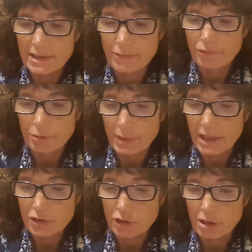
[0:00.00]

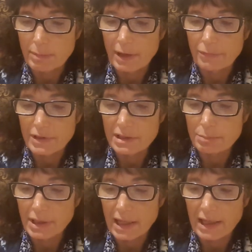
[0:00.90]
information about this
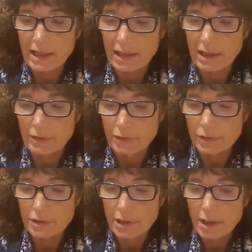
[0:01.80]
plane and others